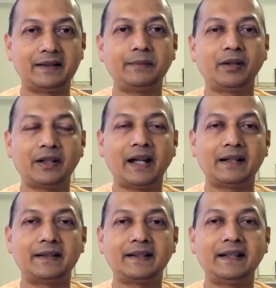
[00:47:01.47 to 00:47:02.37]
see, because I
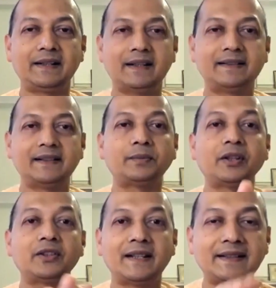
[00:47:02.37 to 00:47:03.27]
can say it exists
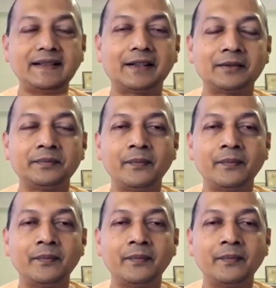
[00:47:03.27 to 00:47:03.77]
because I see it.